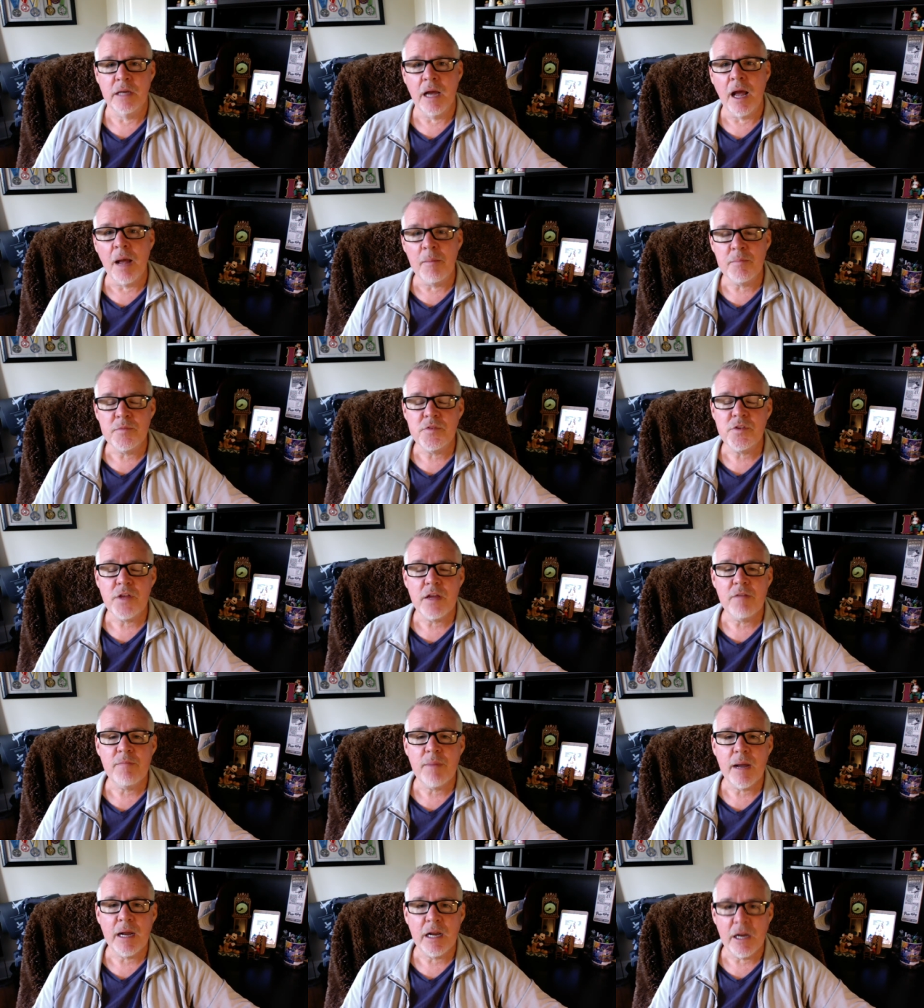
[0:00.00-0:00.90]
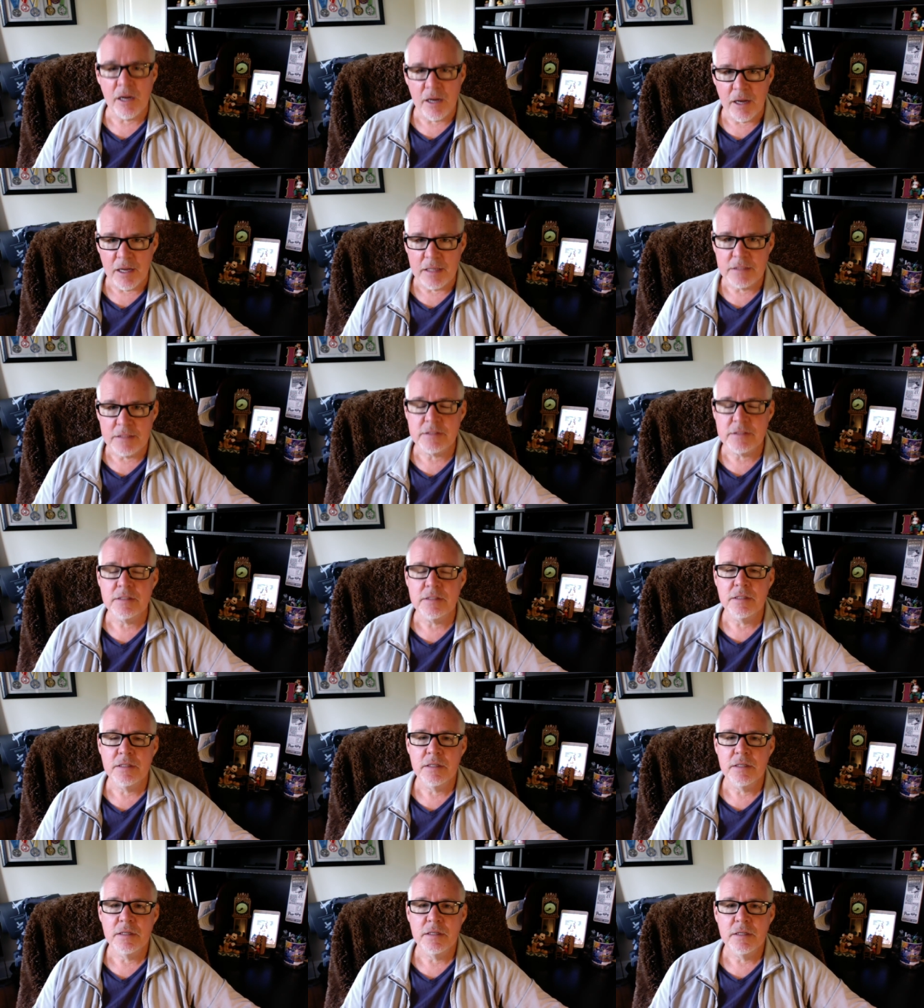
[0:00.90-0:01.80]
I'm saved by God's
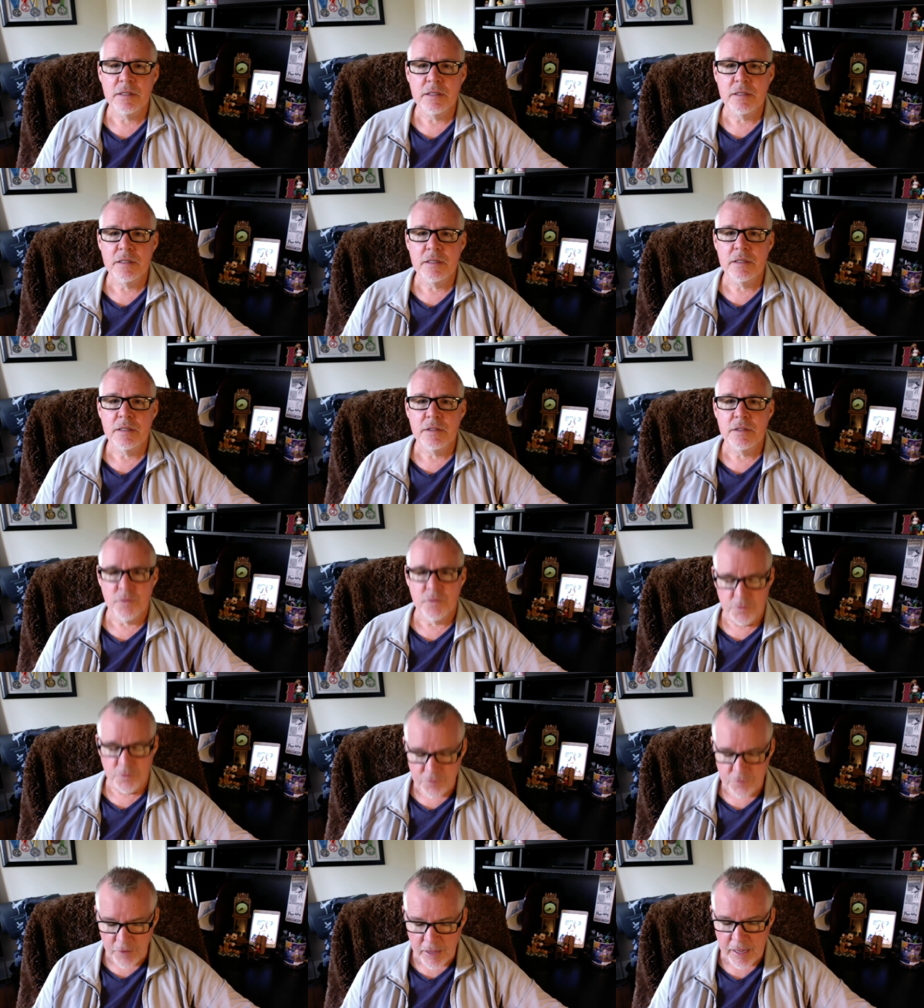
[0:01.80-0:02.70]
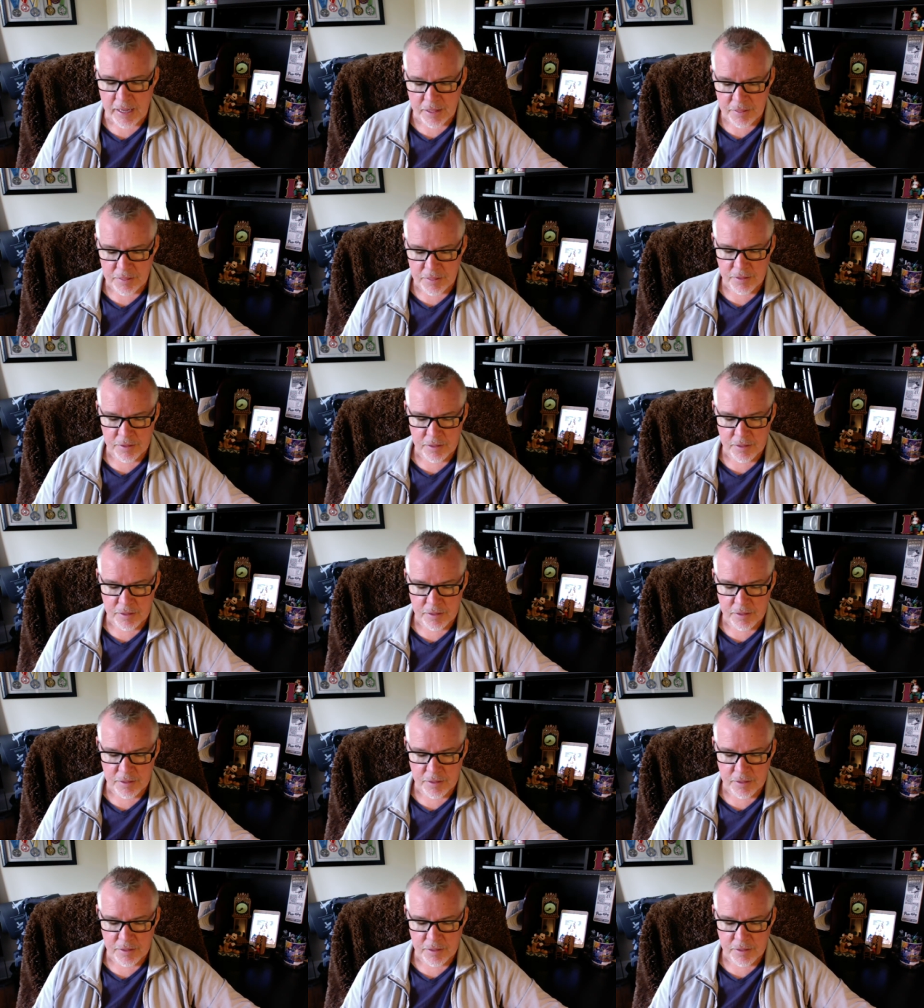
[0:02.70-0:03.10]
through faith.